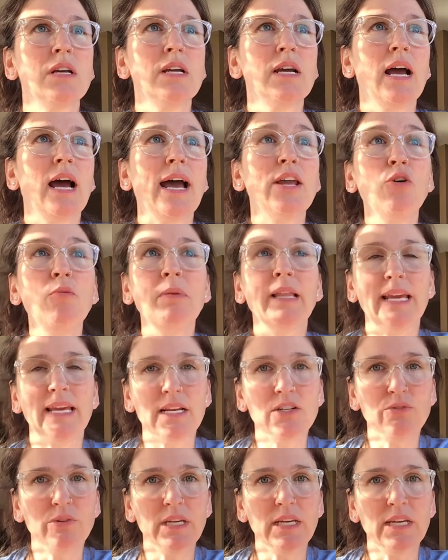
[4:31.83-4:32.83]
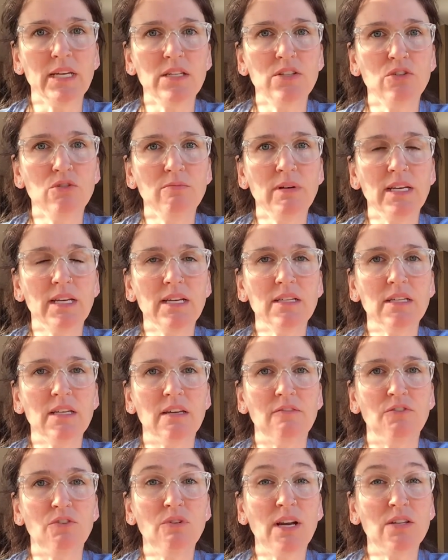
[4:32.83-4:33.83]
I don't plan on doing any Zoom meetings. If
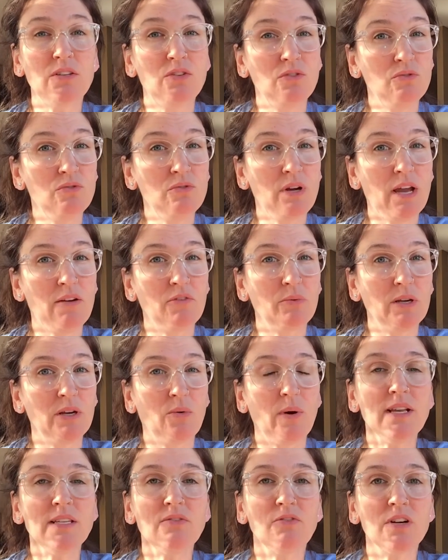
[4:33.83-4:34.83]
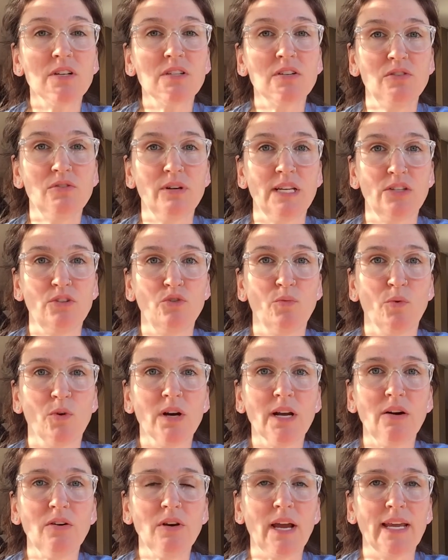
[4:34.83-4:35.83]
you guys do have a request for us to do a Zoom
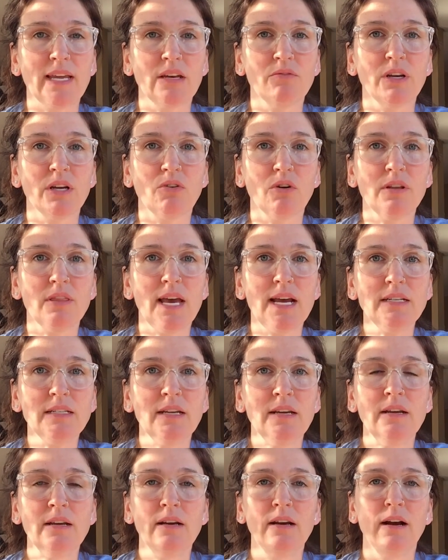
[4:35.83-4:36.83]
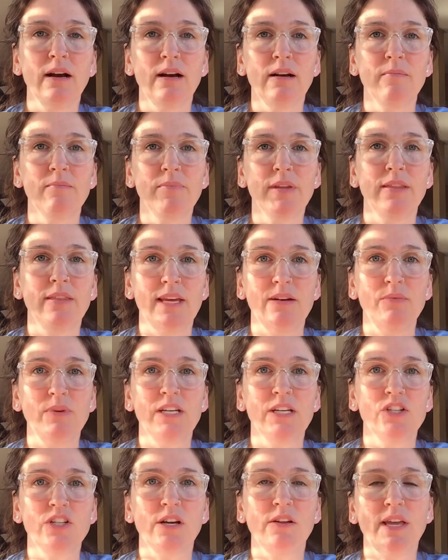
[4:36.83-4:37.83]
workout, I can record that. And then we can
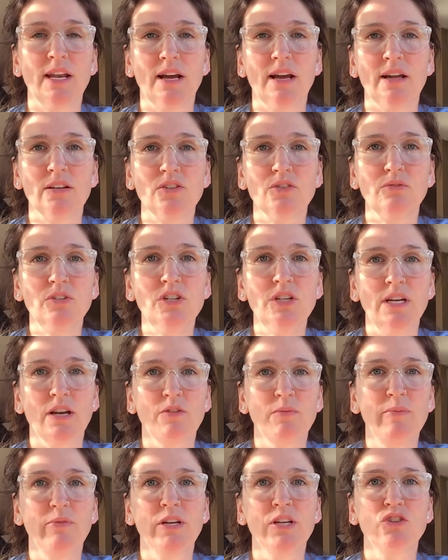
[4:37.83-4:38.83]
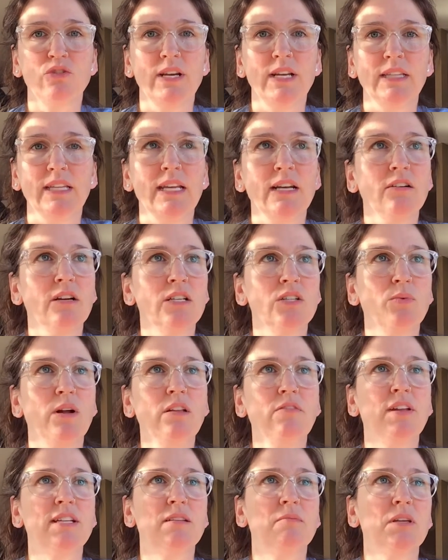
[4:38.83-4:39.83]
share that on Schoology and other people can join in later as well if
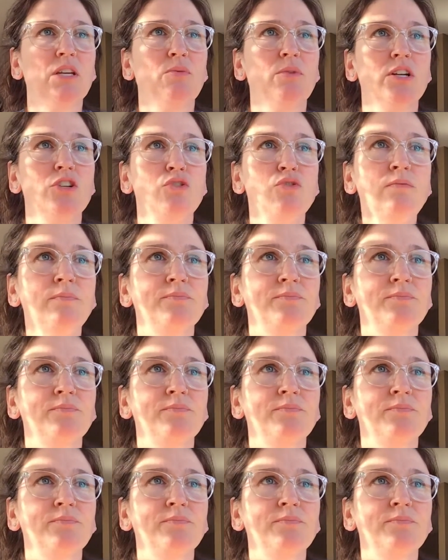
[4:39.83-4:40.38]
that's something you want to do.